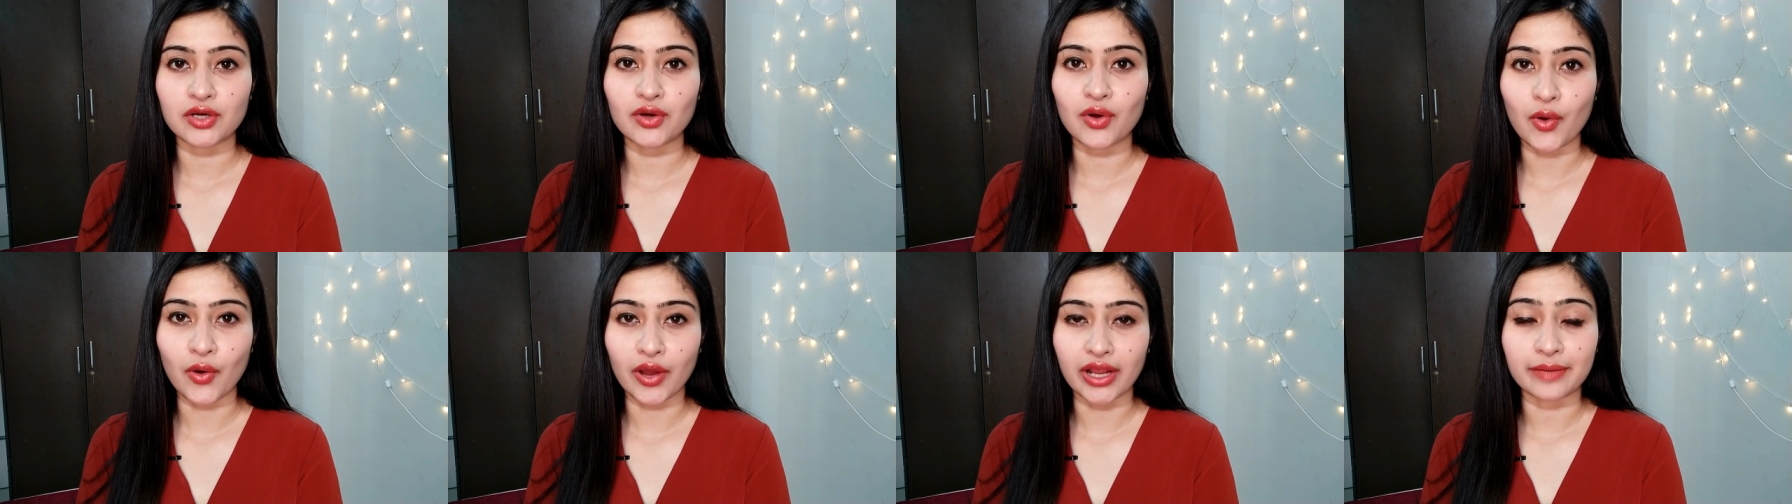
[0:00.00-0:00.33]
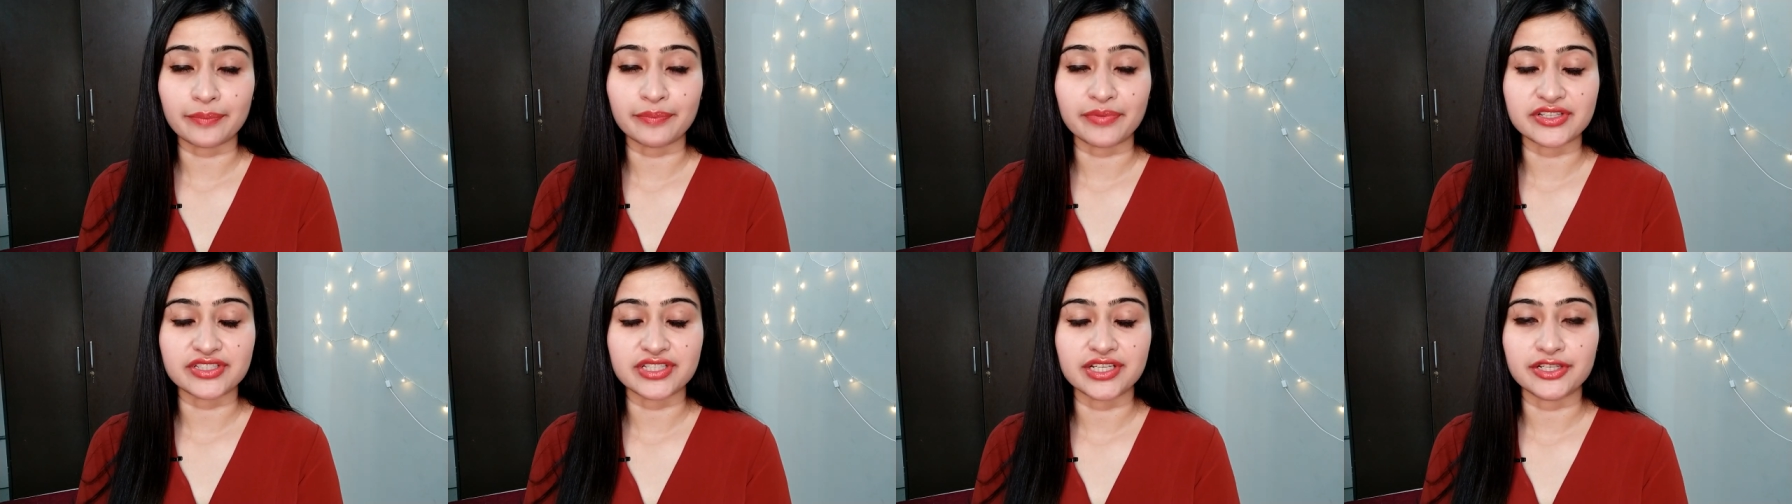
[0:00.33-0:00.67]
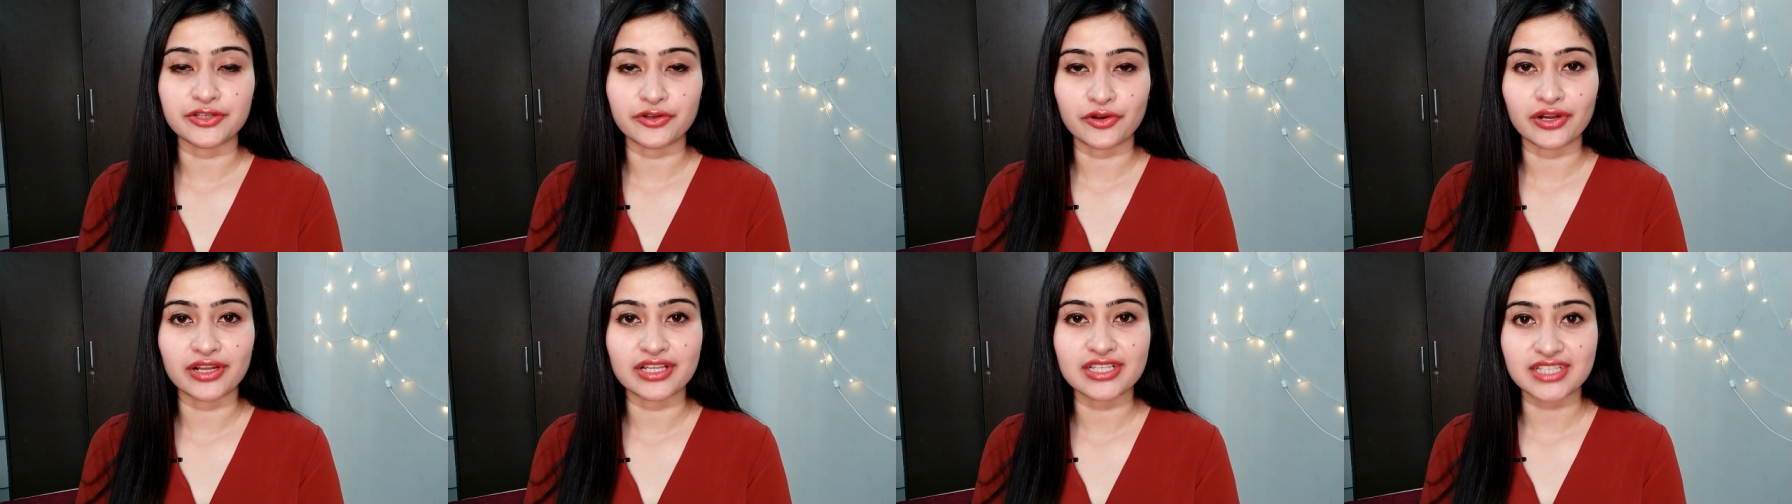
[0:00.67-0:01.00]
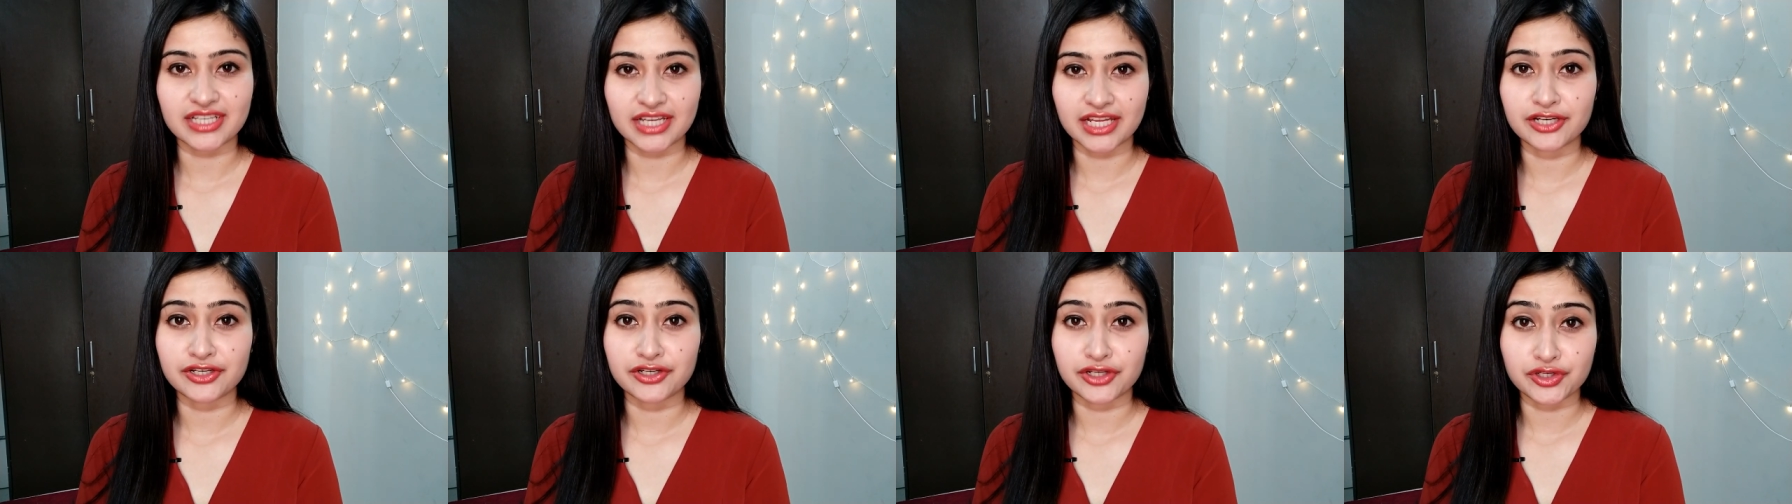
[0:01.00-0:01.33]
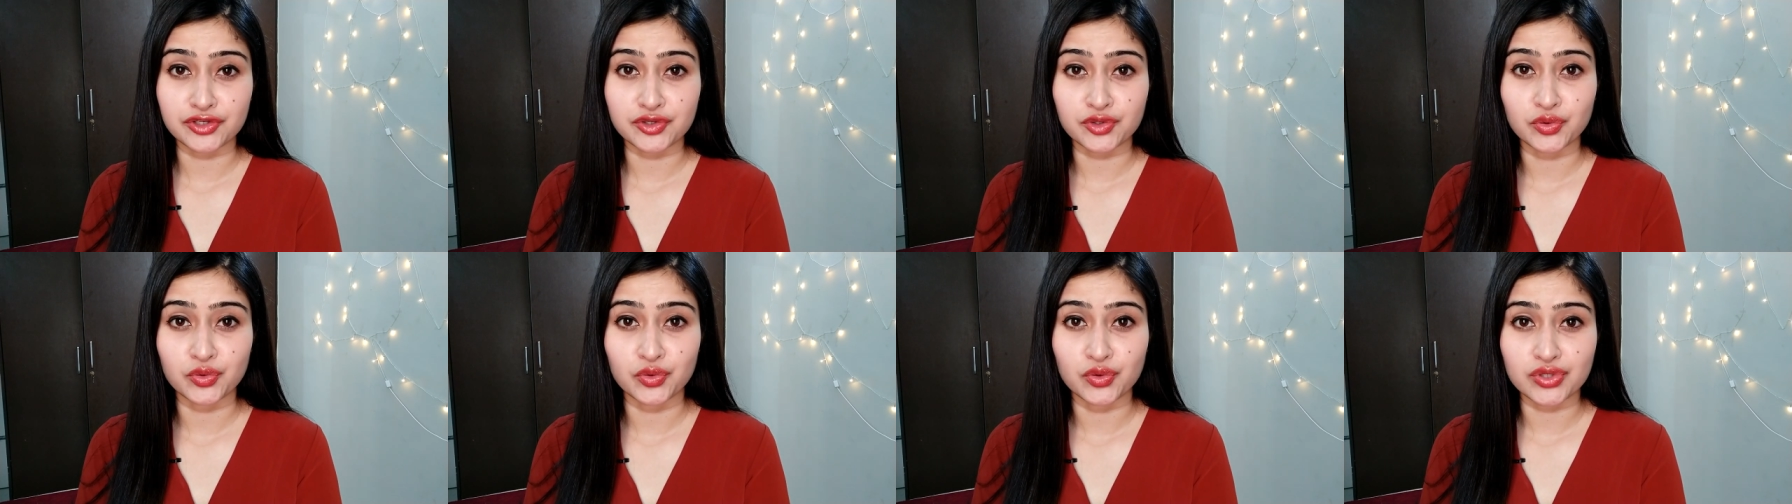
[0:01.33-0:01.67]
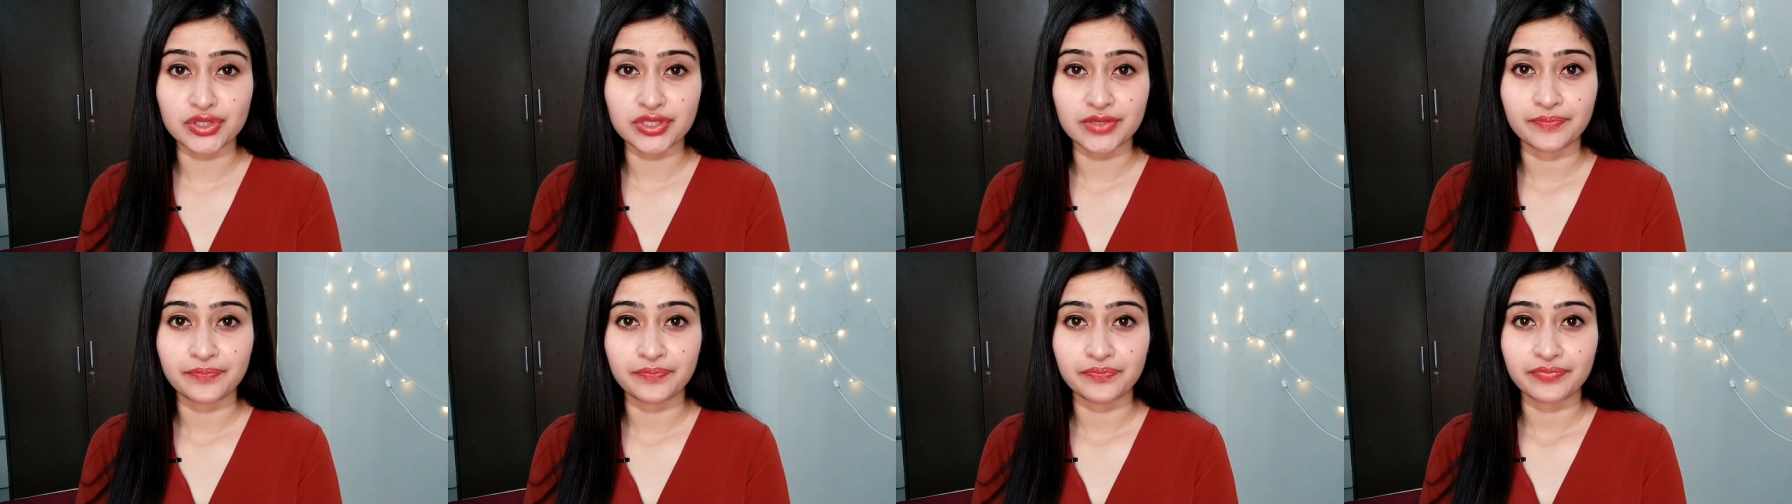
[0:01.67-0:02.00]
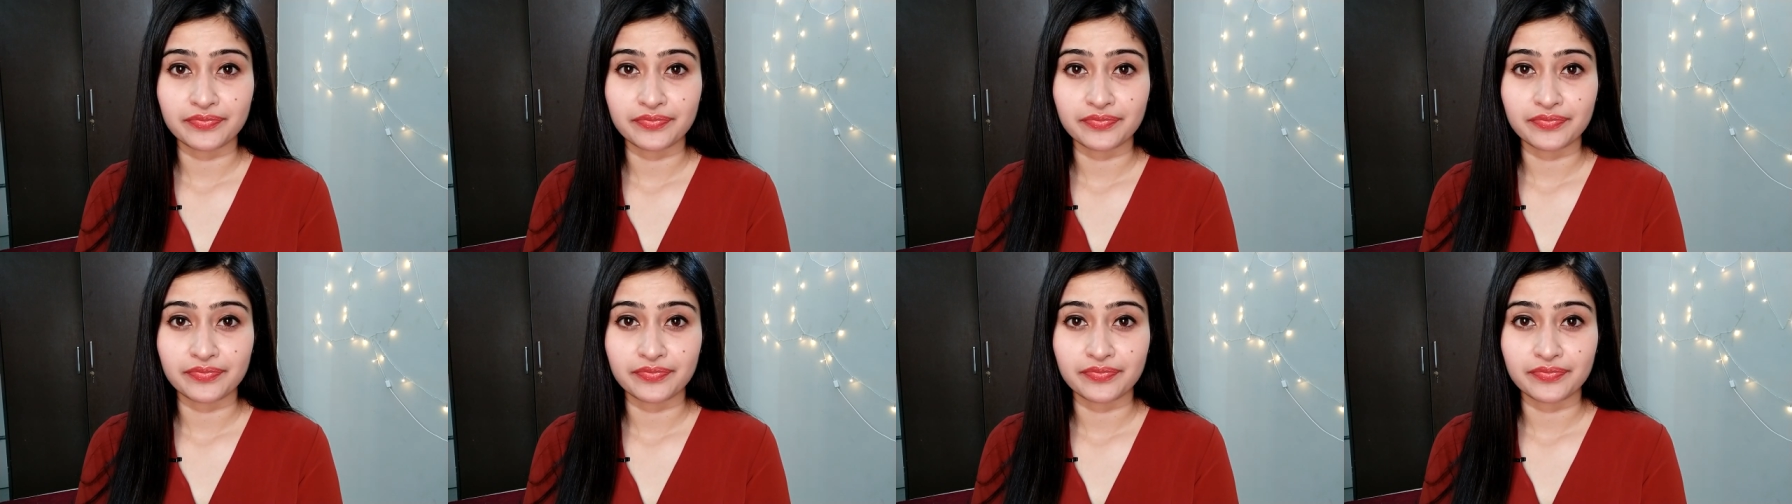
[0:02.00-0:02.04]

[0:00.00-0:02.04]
the oil present in your skin tissues.